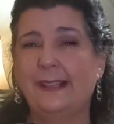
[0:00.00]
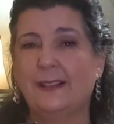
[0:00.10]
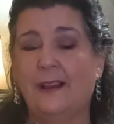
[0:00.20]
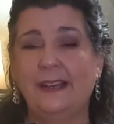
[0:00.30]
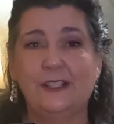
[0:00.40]

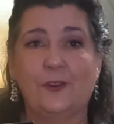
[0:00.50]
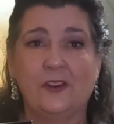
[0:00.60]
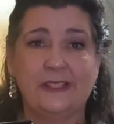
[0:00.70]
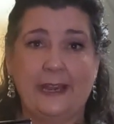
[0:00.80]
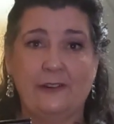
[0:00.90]
It's gone as
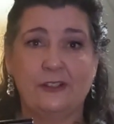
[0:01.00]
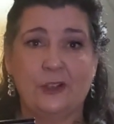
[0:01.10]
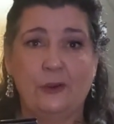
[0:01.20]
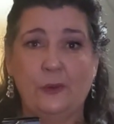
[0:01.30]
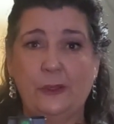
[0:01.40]
far as
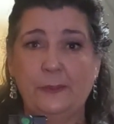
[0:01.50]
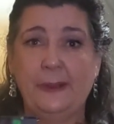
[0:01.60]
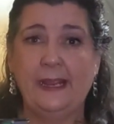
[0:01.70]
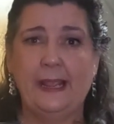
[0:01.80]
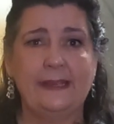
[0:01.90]
Arizona with
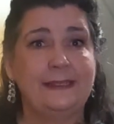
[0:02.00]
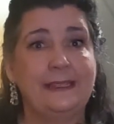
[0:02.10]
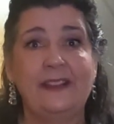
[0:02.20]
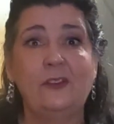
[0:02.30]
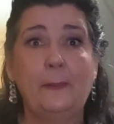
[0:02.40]
me
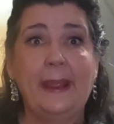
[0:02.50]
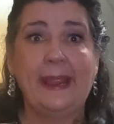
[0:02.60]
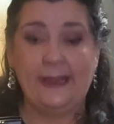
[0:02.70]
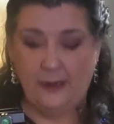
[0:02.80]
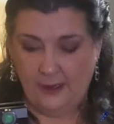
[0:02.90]
and even
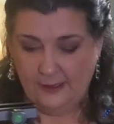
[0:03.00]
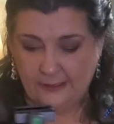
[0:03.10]
Maine.